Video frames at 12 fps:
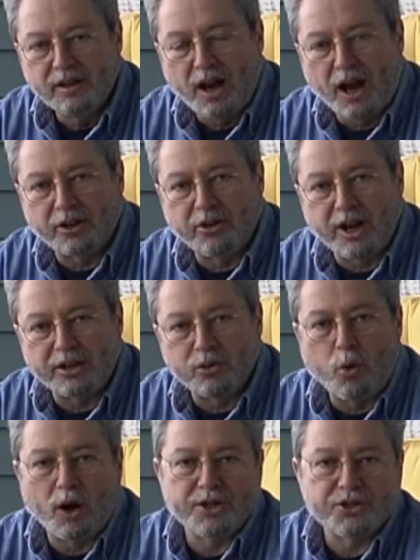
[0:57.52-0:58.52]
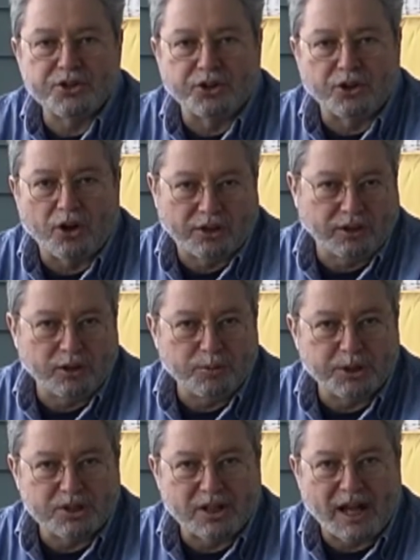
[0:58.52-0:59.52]
I created quite a stir on the
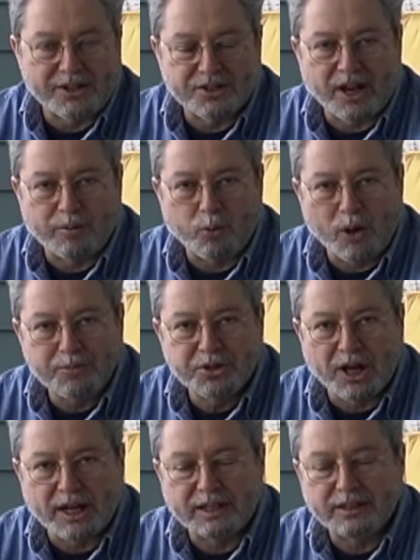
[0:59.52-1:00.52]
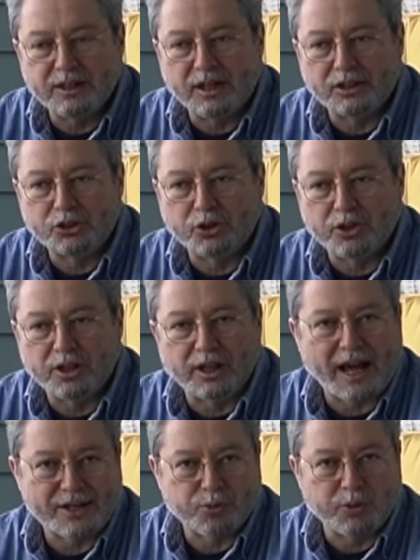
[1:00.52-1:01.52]
Luminous Landscape website uh, during the
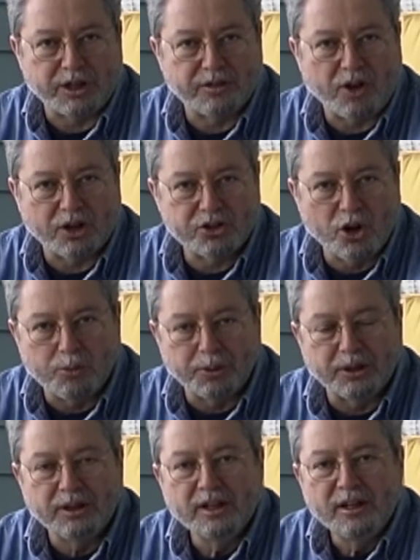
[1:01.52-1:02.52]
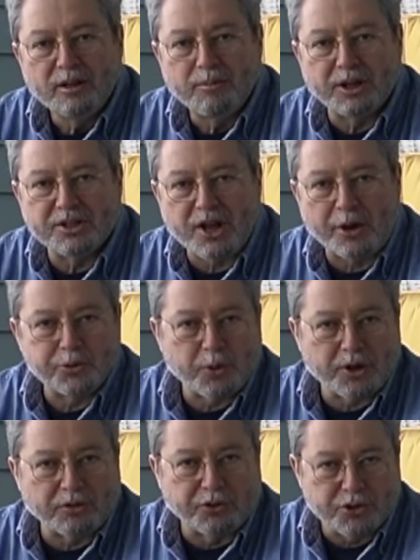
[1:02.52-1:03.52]
last week of October because I was
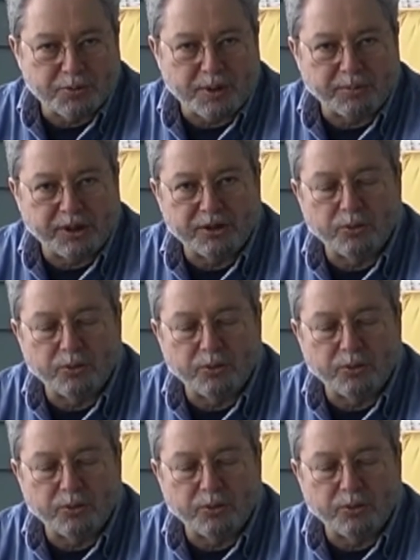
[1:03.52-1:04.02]
one of the first people in